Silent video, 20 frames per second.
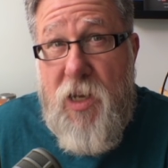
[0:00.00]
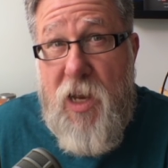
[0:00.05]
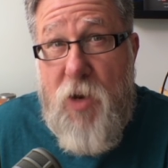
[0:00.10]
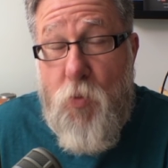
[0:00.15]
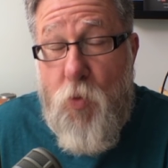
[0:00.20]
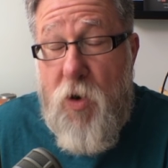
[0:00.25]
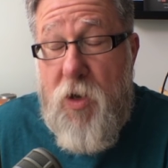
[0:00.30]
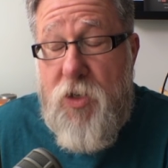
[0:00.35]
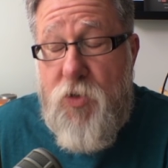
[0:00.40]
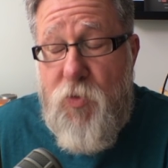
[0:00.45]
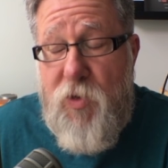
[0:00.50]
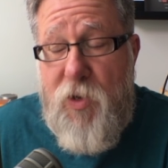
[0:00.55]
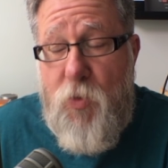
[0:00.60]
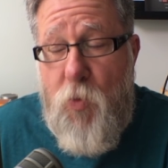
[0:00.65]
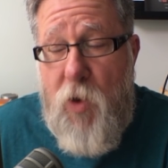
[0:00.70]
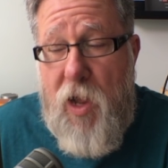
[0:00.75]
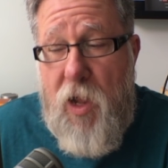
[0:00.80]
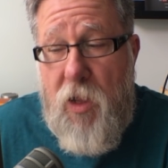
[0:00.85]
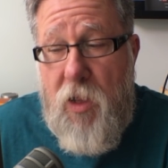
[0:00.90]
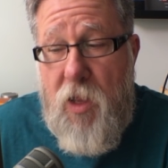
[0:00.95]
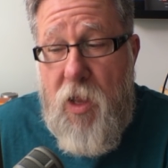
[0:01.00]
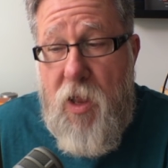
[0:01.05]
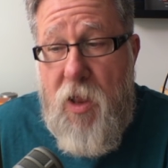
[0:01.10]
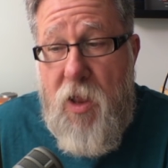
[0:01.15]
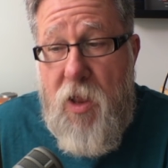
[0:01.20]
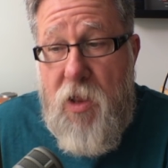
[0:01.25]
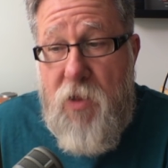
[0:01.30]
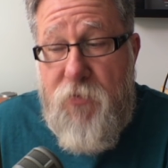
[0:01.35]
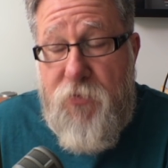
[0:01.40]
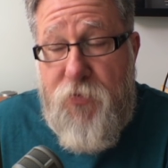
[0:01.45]
and works really well,
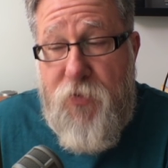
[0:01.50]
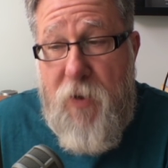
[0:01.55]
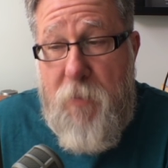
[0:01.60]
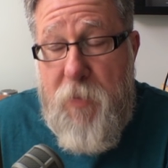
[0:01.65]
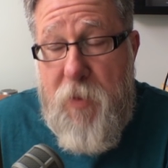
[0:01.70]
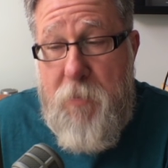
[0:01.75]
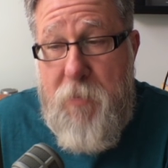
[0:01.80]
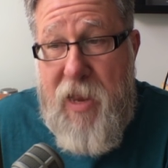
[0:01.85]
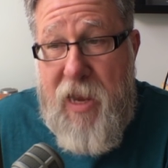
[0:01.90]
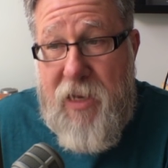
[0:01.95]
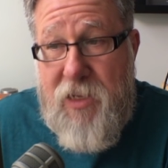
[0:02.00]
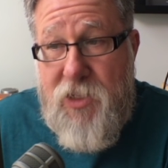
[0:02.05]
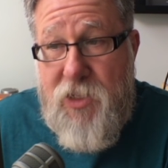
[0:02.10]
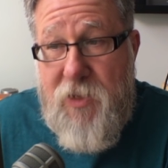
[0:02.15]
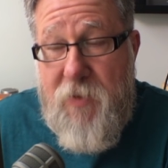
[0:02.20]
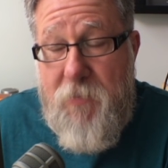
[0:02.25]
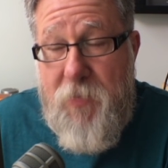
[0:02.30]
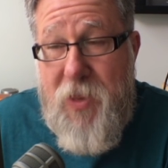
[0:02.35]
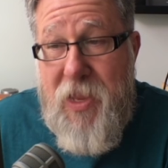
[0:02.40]
from the mix.